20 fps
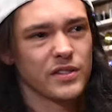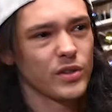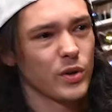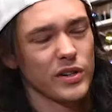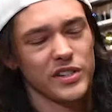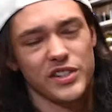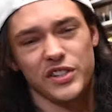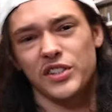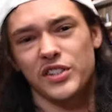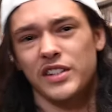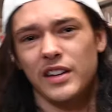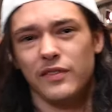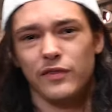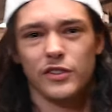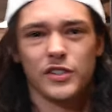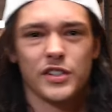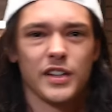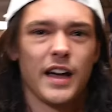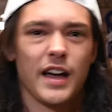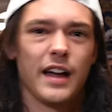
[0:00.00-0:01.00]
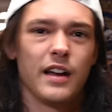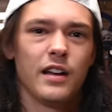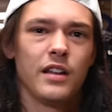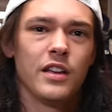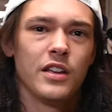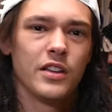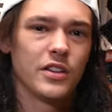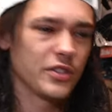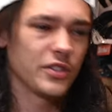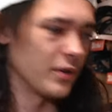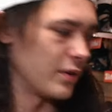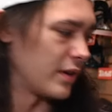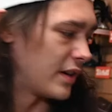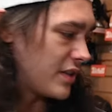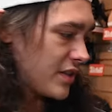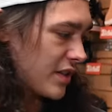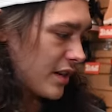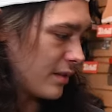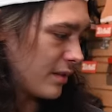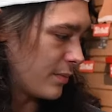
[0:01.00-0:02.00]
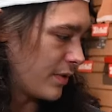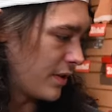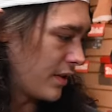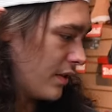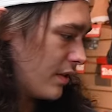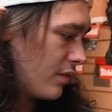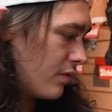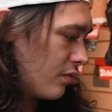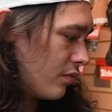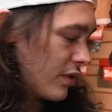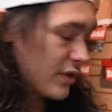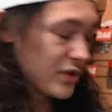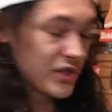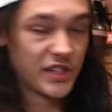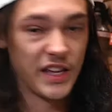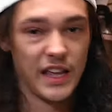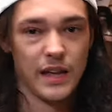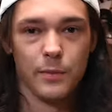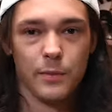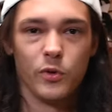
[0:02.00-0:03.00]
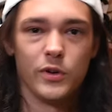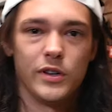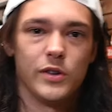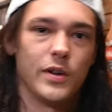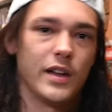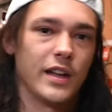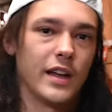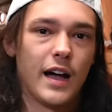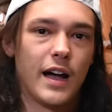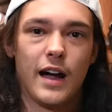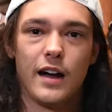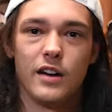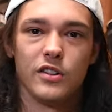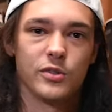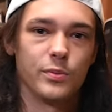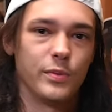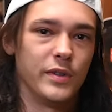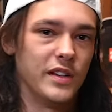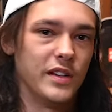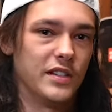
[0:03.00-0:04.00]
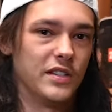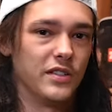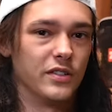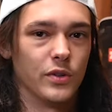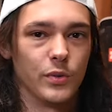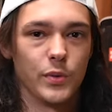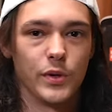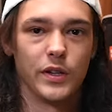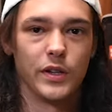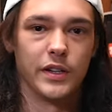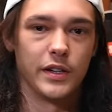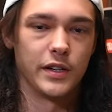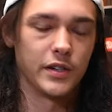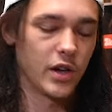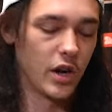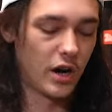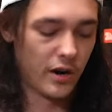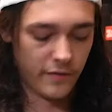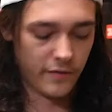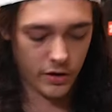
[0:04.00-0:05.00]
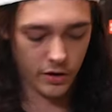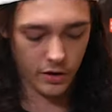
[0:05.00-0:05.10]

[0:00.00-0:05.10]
towards the stiffer side, so it is gonna be real stable when you hit higher speeds and you're really carving